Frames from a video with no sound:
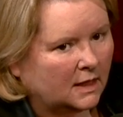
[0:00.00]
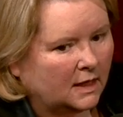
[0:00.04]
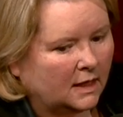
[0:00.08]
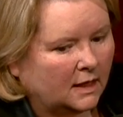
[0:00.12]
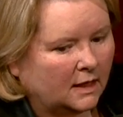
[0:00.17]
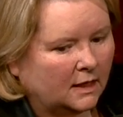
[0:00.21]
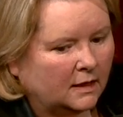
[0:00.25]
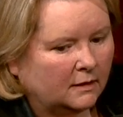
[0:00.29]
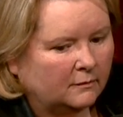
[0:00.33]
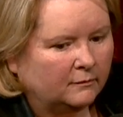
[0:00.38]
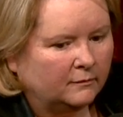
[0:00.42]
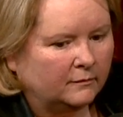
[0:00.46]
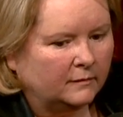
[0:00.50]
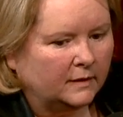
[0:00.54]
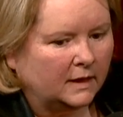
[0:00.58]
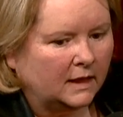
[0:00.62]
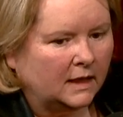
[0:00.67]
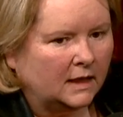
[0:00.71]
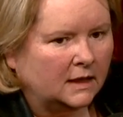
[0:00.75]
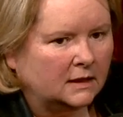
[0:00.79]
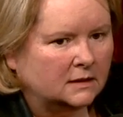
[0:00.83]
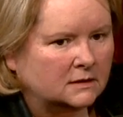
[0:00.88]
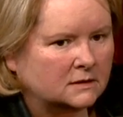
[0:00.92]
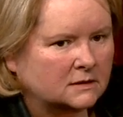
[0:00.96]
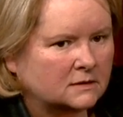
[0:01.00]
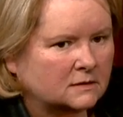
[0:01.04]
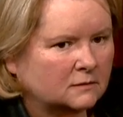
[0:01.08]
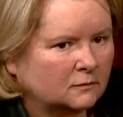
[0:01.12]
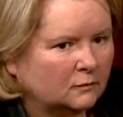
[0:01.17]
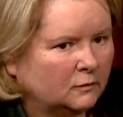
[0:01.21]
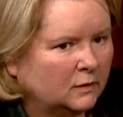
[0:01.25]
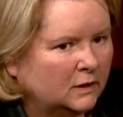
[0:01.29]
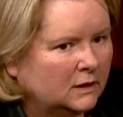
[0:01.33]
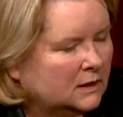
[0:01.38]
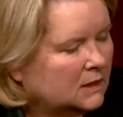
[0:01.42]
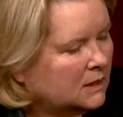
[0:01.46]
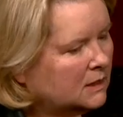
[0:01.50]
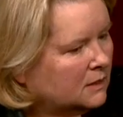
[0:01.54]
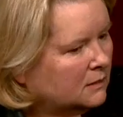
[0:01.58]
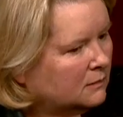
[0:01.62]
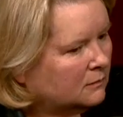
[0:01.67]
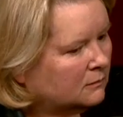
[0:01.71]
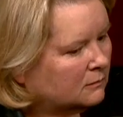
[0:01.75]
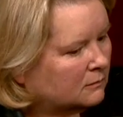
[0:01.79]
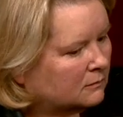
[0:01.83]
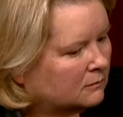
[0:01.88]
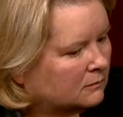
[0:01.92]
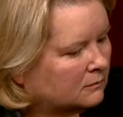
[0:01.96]
Um, and when
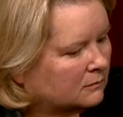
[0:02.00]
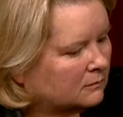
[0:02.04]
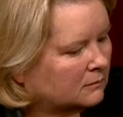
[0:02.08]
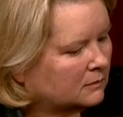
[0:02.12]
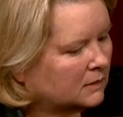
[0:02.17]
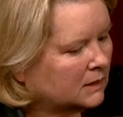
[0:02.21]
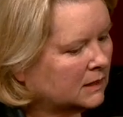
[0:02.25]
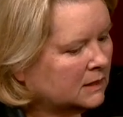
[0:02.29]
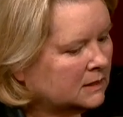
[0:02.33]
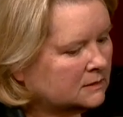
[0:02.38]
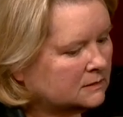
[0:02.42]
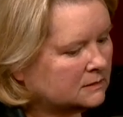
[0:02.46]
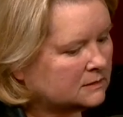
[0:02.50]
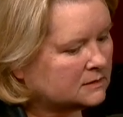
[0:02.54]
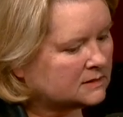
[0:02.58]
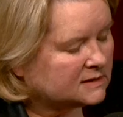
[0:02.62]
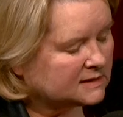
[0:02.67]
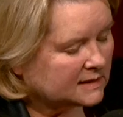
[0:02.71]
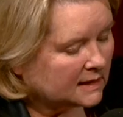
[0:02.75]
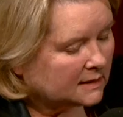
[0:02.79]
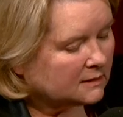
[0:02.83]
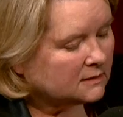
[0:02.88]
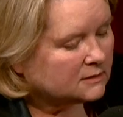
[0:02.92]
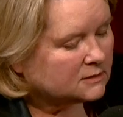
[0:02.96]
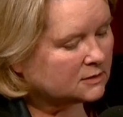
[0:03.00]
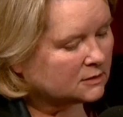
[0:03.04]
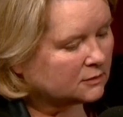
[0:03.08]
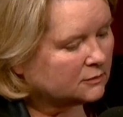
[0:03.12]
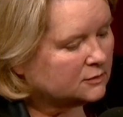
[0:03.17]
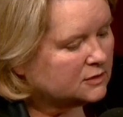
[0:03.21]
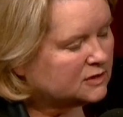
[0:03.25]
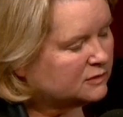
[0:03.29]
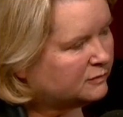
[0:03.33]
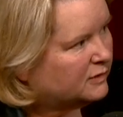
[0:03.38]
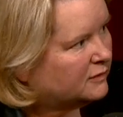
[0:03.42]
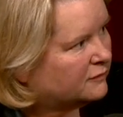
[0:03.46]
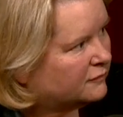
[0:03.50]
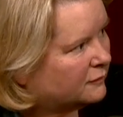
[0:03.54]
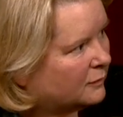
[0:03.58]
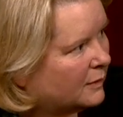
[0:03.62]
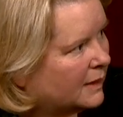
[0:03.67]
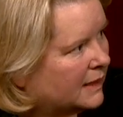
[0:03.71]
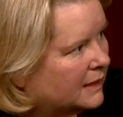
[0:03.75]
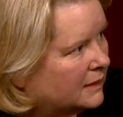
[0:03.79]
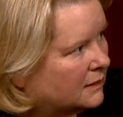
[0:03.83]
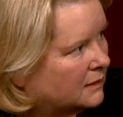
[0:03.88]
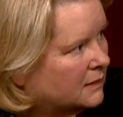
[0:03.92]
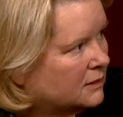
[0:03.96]
he he started to lose a bit of
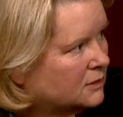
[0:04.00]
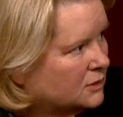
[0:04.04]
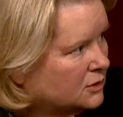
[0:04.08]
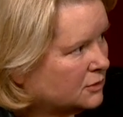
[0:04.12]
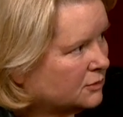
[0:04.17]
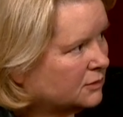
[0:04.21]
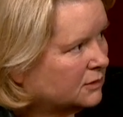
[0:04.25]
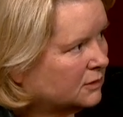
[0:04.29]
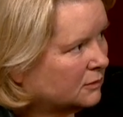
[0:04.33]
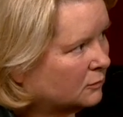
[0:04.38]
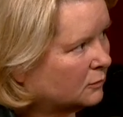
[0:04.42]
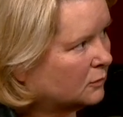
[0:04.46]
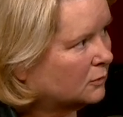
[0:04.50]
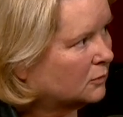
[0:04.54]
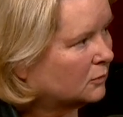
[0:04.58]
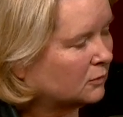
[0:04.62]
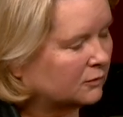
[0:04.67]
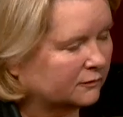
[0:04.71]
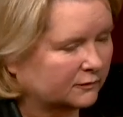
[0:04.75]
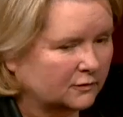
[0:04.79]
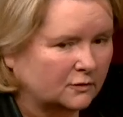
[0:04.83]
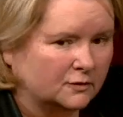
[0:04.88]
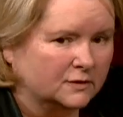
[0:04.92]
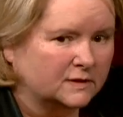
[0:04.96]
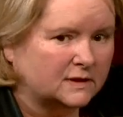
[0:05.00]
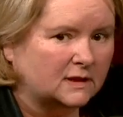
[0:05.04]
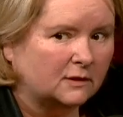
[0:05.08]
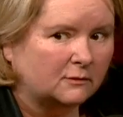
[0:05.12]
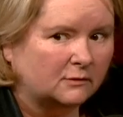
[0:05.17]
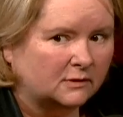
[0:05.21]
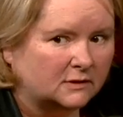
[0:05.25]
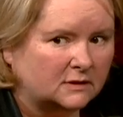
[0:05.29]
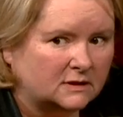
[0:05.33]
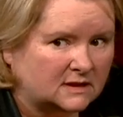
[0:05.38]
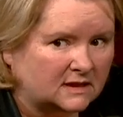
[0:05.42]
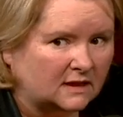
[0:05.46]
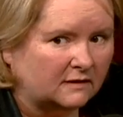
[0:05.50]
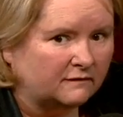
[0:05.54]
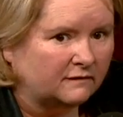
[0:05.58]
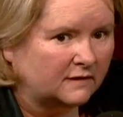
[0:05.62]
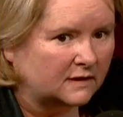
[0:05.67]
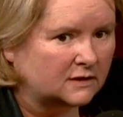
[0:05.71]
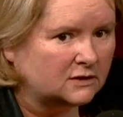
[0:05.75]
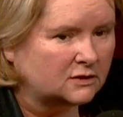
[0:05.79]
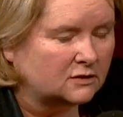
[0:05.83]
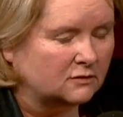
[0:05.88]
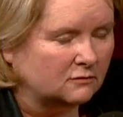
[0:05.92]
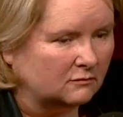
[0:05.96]
weight, and then during the war, of course, they were under
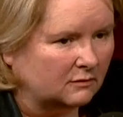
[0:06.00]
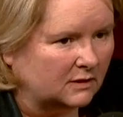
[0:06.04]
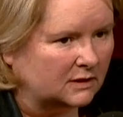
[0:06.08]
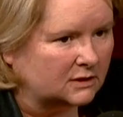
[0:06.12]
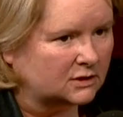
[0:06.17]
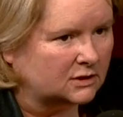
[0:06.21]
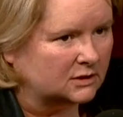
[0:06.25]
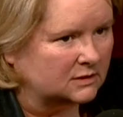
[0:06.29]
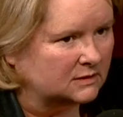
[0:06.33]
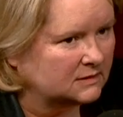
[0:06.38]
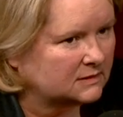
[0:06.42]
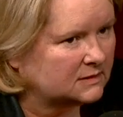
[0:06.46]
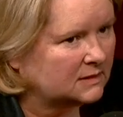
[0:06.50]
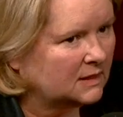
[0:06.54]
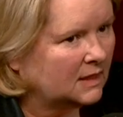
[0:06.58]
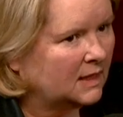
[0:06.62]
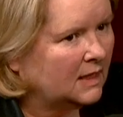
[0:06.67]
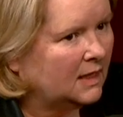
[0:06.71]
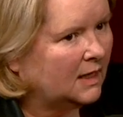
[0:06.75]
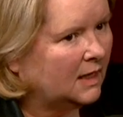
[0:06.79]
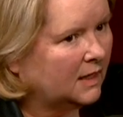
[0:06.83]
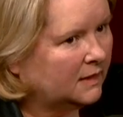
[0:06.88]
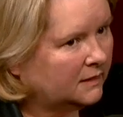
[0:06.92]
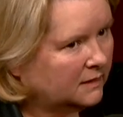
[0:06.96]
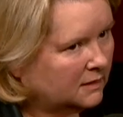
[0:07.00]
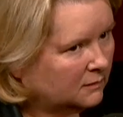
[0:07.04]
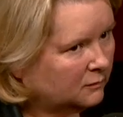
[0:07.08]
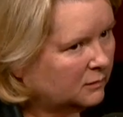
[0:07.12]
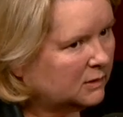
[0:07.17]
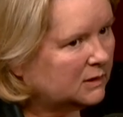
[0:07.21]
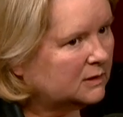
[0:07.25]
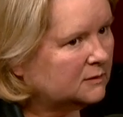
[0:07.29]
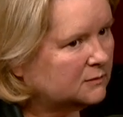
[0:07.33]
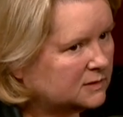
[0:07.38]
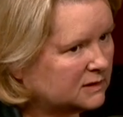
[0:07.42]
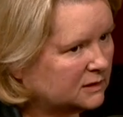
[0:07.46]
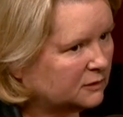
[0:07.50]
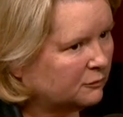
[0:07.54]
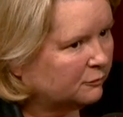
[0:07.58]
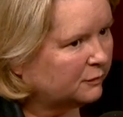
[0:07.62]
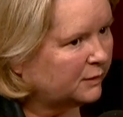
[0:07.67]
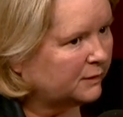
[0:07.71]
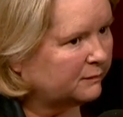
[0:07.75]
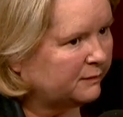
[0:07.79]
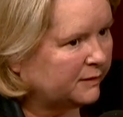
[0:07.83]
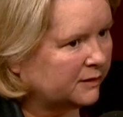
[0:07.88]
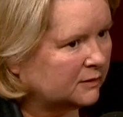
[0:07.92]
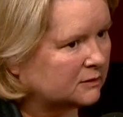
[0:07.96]
starvation rations. And then when he was in the
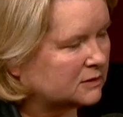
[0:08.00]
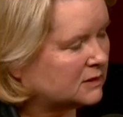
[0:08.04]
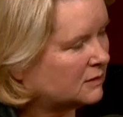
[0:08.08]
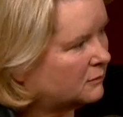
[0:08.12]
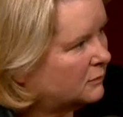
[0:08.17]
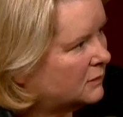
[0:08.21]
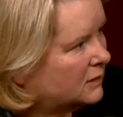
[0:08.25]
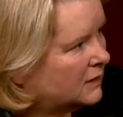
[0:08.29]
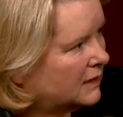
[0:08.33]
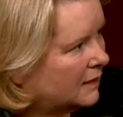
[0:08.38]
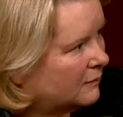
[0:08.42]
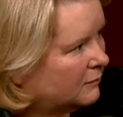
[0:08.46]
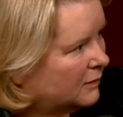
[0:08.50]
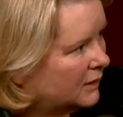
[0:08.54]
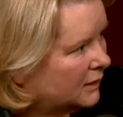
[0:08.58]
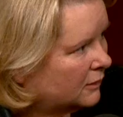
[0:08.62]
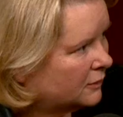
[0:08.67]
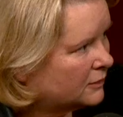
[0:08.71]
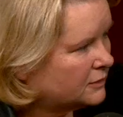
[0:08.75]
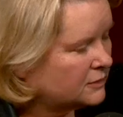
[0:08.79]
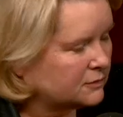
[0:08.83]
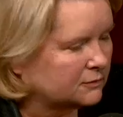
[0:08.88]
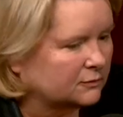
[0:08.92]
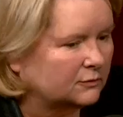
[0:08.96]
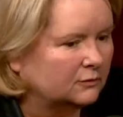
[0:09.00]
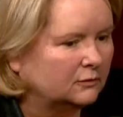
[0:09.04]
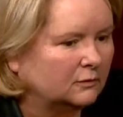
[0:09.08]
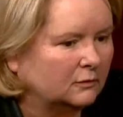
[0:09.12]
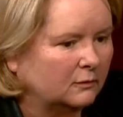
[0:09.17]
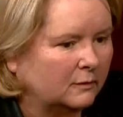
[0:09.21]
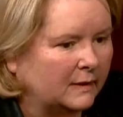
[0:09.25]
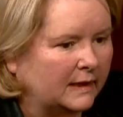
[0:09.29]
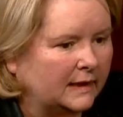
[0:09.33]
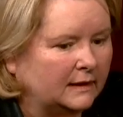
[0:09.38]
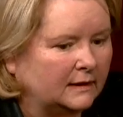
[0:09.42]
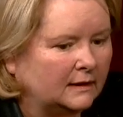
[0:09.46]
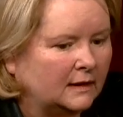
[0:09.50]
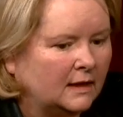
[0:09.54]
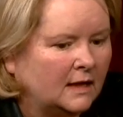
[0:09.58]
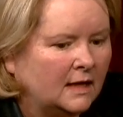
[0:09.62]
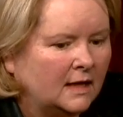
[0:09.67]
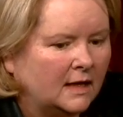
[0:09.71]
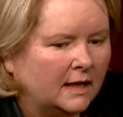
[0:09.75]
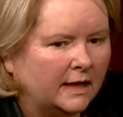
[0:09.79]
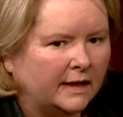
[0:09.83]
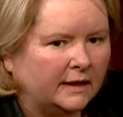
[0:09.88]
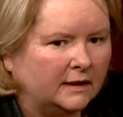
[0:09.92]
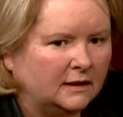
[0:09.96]
POW camp, he lost all the weight,
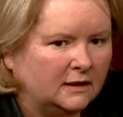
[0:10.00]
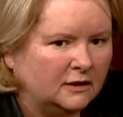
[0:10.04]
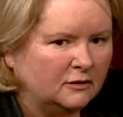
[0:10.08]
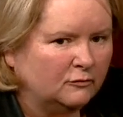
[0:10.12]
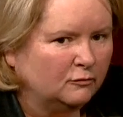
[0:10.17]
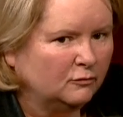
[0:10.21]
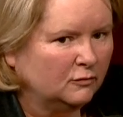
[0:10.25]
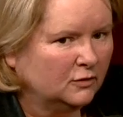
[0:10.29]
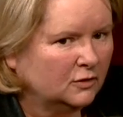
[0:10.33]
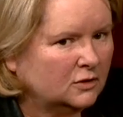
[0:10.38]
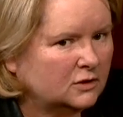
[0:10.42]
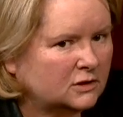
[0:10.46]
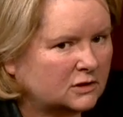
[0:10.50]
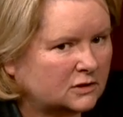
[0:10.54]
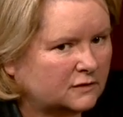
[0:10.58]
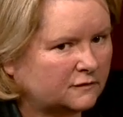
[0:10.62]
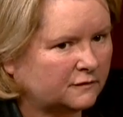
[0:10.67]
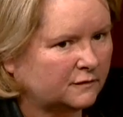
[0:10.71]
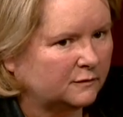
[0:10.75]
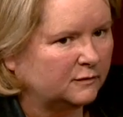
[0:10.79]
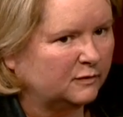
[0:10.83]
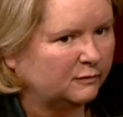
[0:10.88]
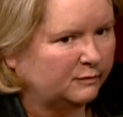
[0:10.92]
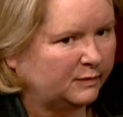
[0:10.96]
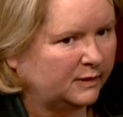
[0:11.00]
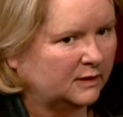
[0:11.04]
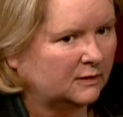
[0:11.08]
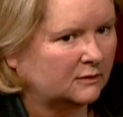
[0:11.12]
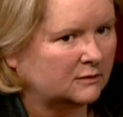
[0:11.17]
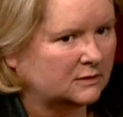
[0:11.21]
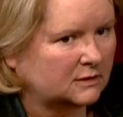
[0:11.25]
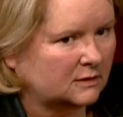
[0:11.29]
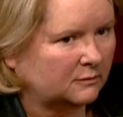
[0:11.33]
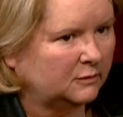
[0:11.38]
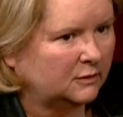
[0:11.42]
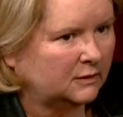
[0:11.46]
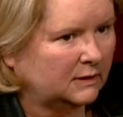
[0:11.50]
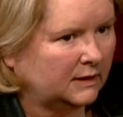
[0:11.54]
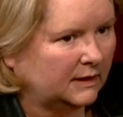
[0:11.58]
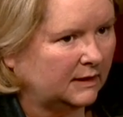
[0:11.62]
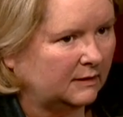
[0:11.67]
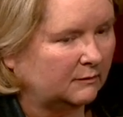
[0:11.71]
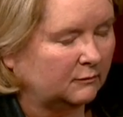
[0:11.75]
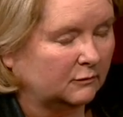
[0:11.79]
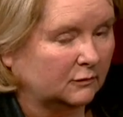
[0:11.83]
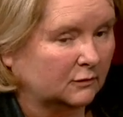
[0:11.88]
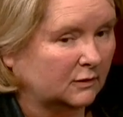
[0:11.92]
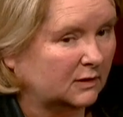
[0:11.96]
and he emerged from the POW
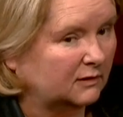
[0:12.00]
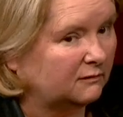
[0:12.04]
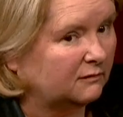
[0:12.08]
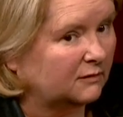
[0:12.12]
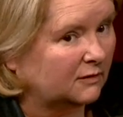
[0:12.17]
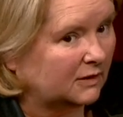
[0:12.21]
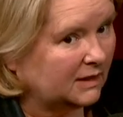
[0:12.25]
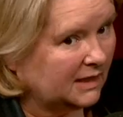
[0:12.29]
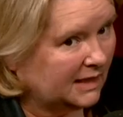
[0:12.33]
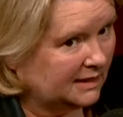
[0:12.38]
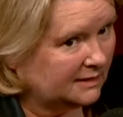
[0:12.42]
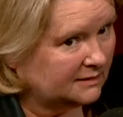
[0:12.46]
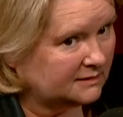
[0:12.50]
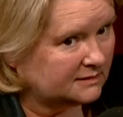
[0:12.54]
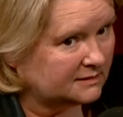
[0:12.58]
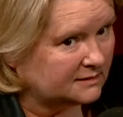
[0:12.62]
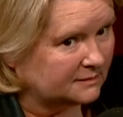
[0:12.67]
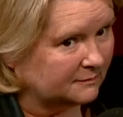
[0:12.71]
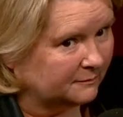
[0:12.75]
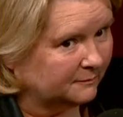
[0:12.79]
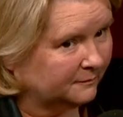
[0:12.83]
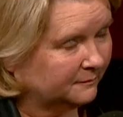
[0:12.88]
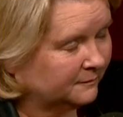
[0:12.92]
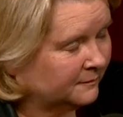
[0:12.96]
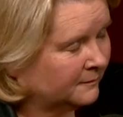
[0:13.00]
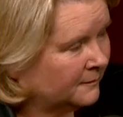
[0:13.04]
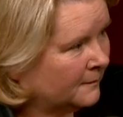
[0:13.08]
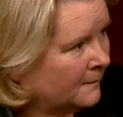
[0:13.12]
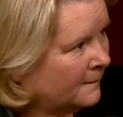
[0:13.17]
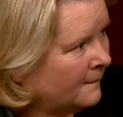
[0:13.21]
camp looking very handsome.